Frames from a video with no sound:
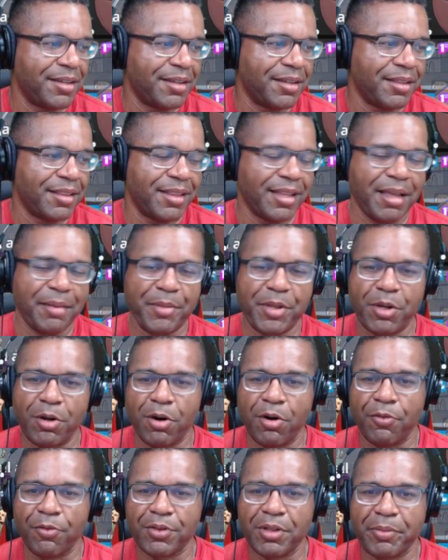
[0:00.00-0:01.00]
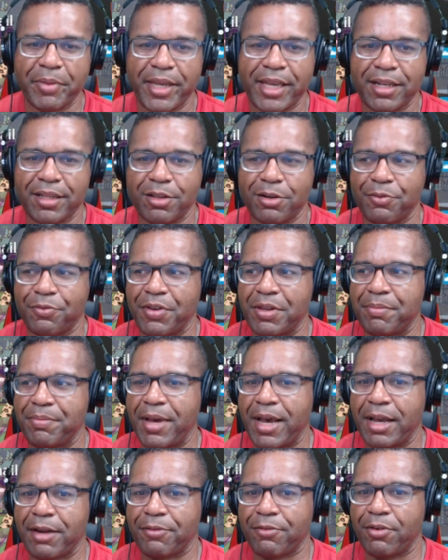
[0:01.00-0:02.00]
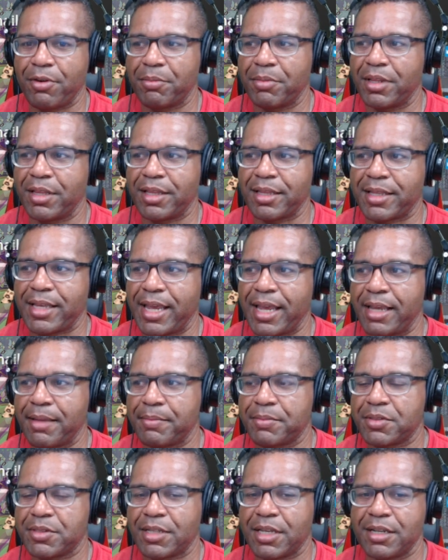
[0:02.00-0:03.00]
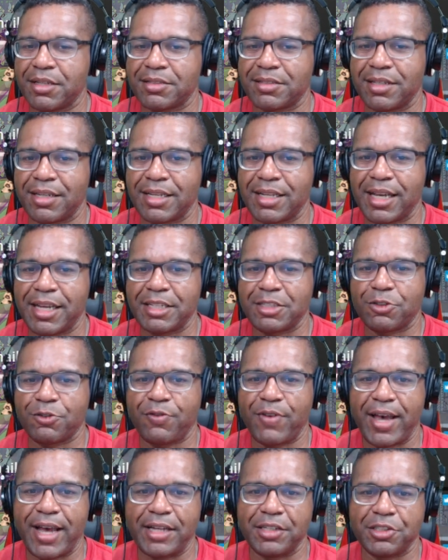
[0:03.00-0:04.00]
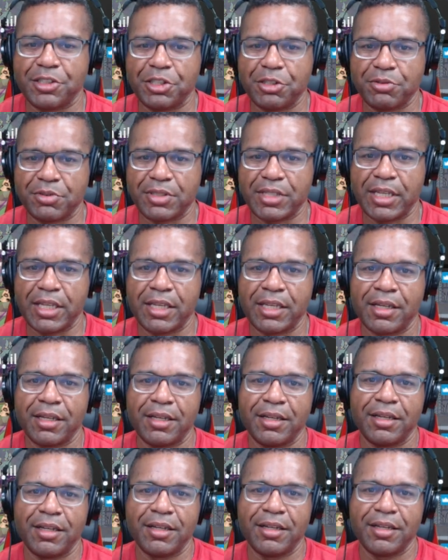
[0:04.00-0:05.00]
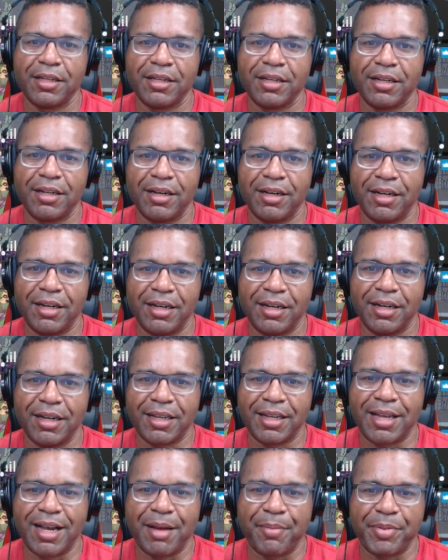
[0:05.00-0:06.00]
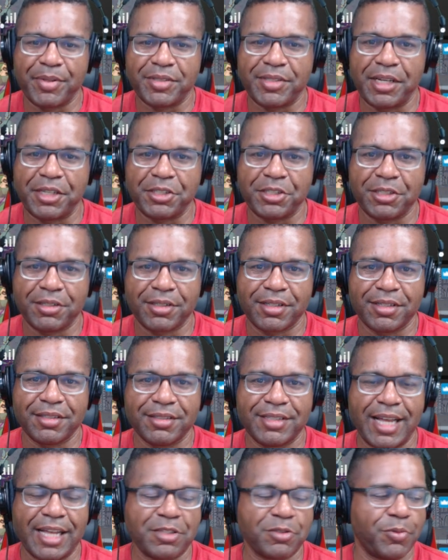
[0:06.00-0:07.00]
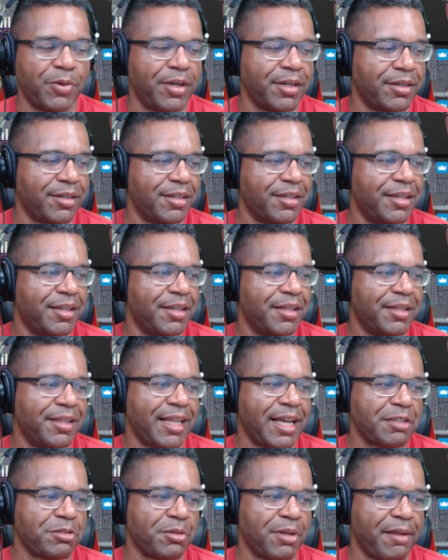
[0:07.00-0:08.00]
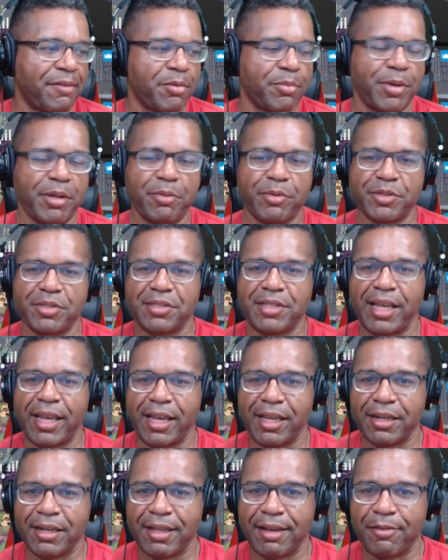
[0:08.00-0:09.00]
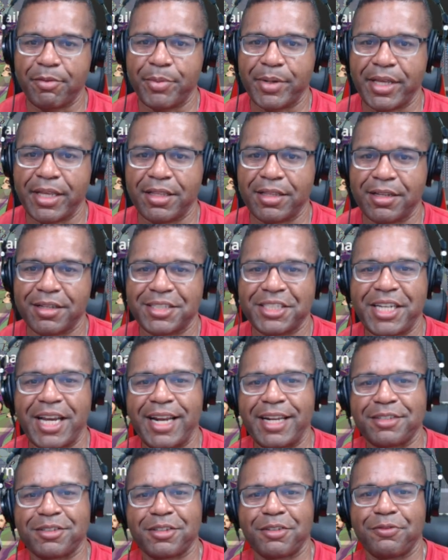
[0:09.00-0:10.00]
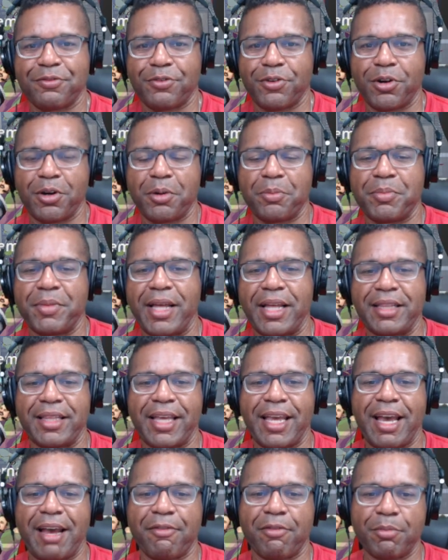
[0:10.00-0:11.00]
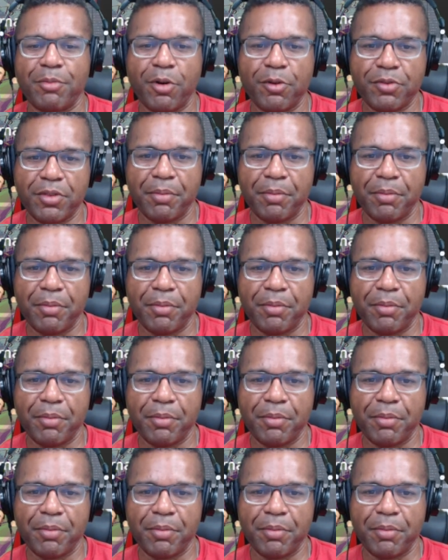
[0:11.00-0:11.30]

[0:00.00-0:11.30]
Let me know. Hopefully we get a little feedback from Lilith Games, get us a nice fat juicy compensation, because that's what everybody was saying. Everybody in the chat has confirmed that they have removed the